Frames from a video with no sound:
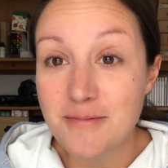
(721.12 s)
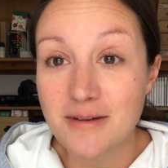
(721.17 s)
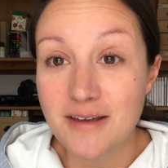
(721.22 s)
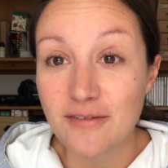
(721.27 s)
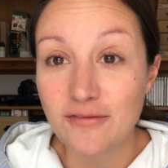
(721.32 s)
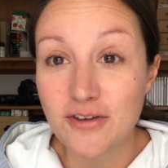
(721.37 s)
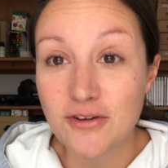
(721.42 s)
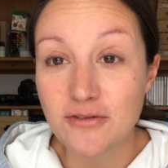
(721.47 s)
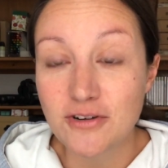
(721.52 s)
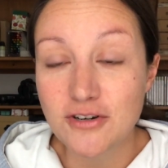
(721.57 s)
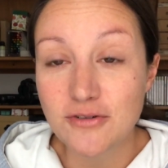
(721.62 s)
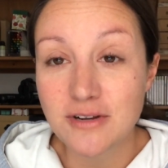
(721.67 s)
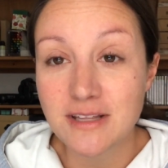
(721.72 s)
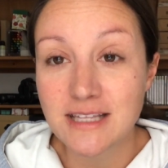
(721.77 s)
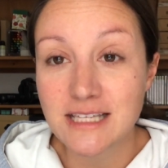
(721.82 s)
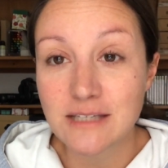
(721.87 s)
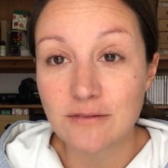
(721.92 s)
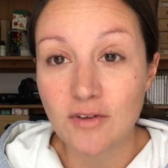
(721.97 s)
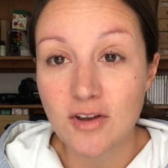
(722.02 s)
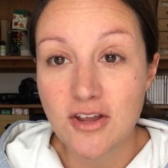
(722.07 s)
if you enjoyed
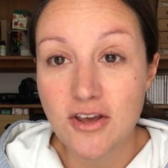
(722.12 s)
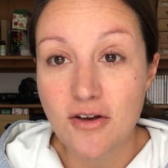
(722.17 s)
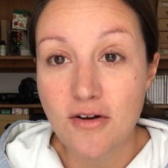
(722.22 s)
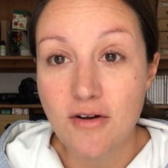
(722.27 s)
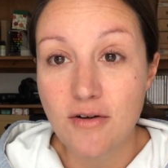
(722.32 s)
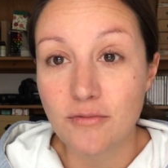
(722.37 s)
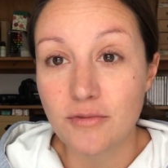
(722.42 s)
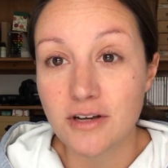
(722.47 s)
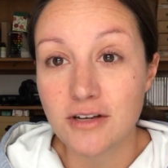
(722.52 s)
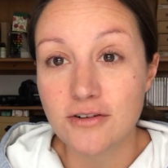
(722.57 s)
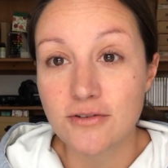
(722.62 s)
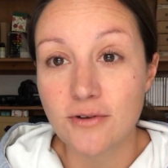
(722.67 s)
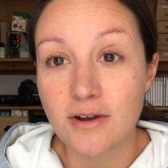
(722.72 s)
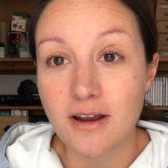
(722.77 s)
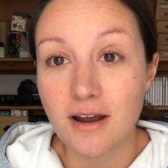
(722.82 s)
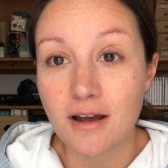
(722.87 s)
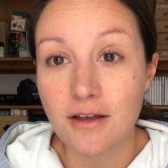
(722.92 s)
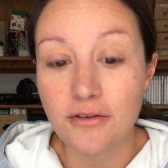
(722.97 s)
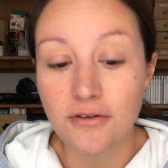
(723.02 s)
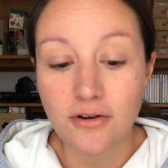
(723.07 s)
this video and would enjoy
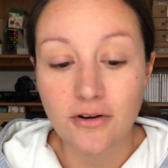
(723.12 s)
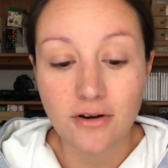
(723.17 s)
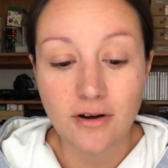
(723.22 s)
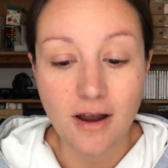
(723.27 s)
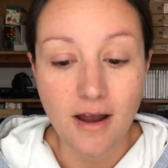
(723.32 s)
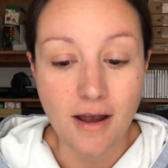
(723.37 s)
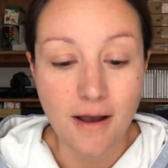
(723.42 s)
other